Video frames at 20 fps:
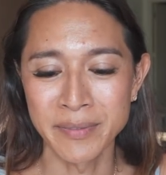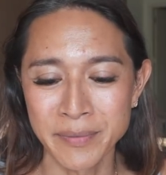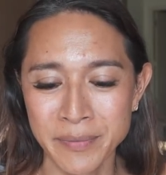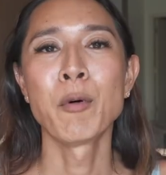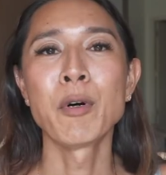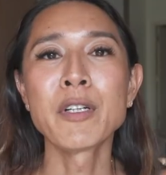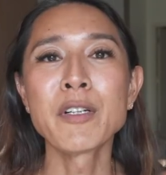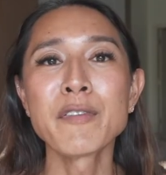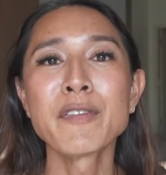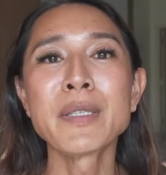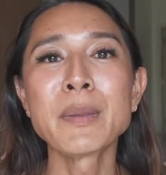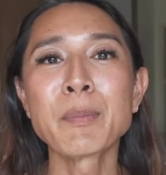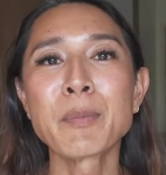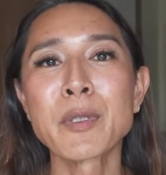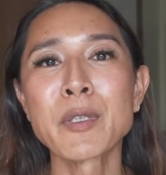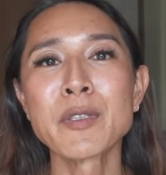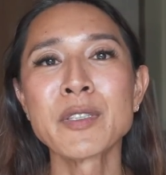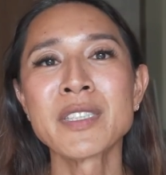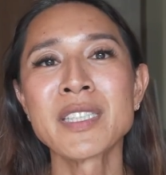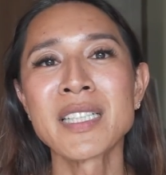One of the
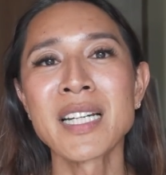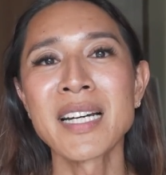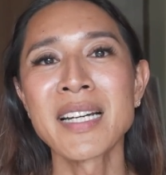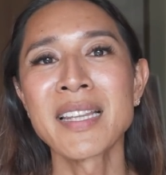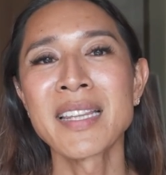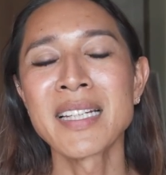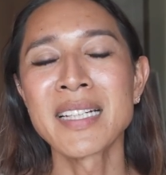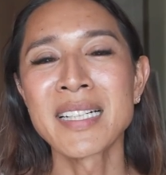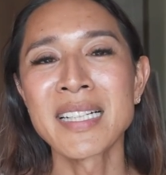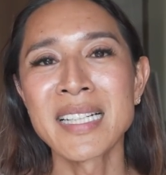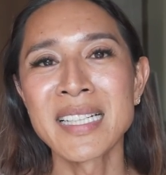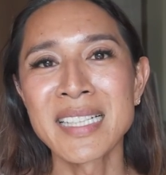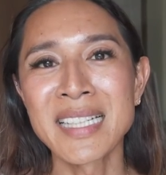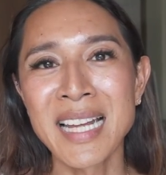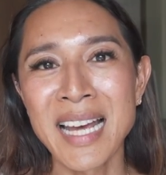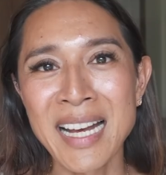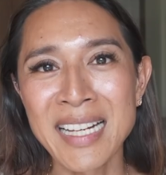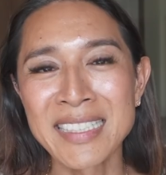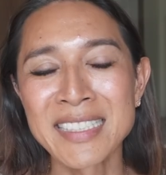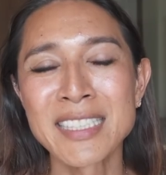pros that I think it
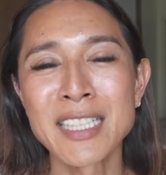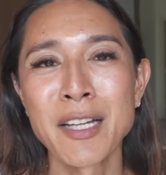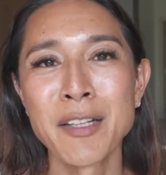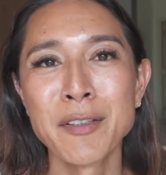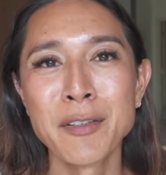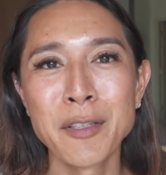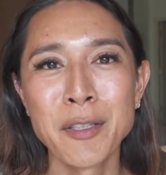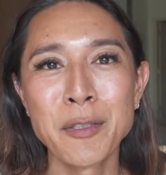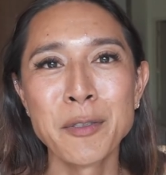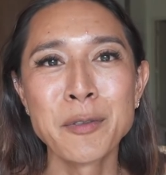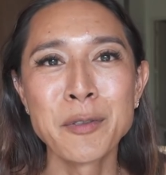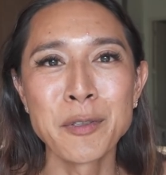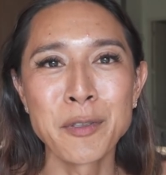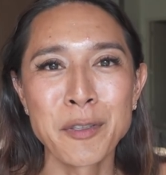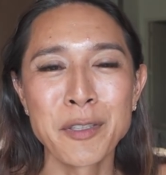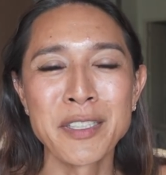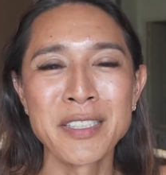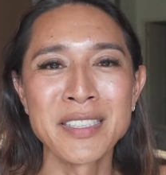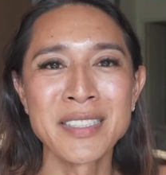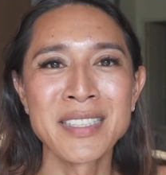has no
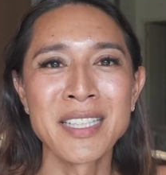noise.